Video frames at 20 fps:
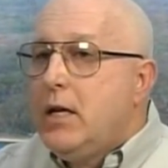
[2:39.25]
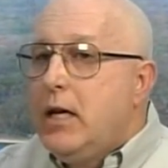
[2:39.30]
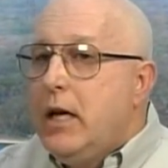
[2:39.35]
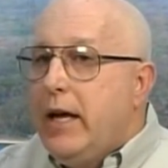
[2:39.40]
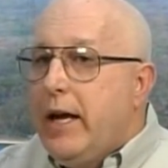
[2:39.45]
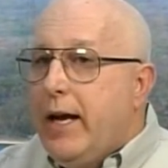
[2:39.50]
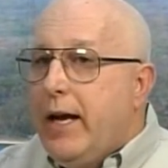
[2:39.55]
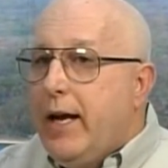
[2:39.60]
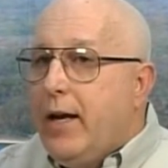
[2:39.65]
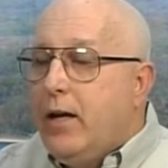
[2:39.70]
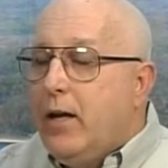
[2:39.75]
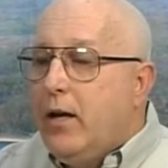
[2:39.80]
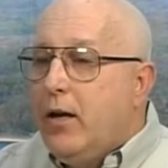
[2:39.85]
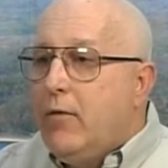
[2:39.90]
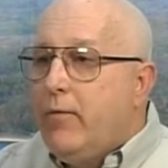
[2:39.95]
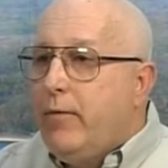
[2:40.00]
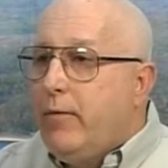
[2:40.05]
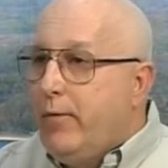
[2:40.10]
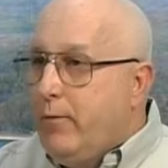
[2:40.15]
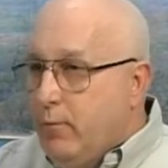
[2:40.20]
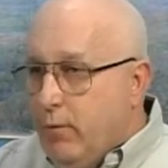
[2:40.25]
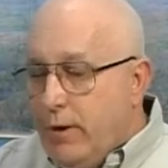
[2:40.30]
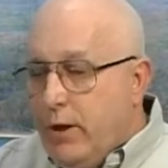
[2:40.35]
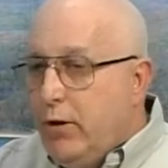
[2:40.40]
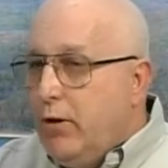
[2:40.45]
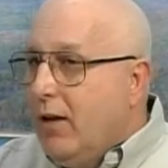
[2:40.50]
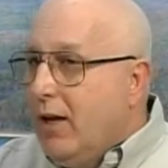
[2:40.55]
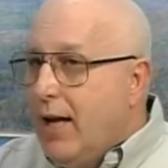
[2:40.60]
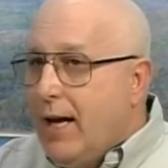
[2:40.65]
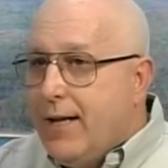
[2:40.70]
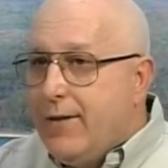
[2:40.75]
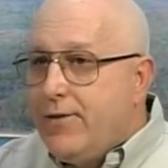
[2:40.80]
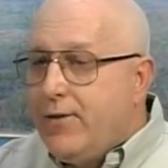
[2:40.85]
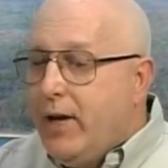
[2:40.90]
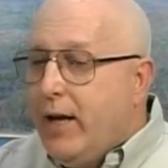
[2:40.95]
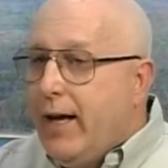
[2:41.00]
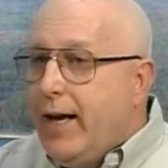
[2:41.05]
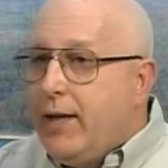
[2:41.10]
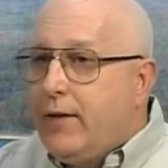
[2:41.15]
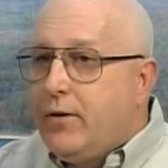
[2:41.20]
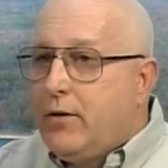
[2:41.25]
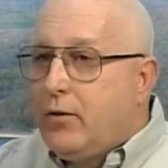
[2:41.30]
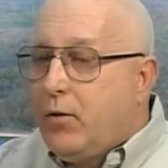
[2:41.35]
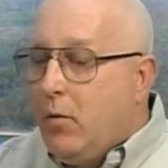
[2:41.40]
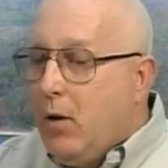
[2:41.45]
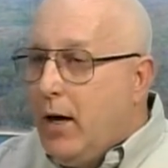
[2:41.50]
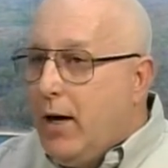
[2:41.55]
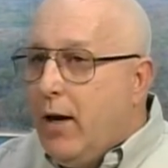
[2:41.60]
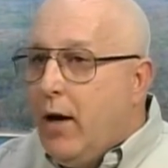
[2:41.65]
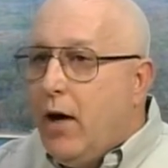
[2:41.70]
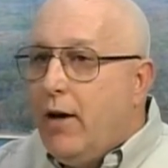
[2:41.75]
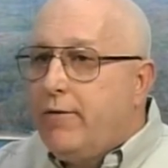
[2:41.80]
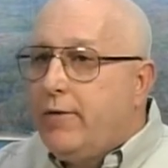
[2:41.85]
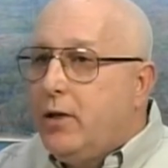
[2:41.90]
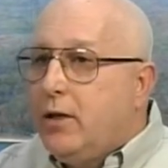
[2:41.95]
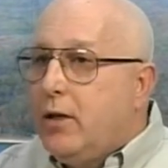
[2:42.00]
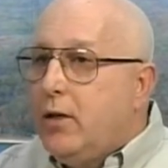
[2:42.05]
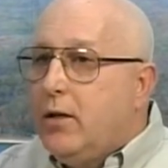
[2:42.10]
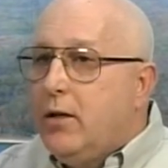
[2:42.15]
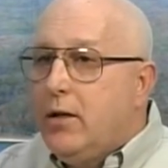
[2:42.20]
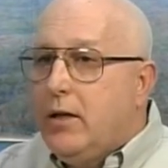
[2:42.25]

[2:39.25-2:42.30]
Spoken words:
And we utilize that quite often.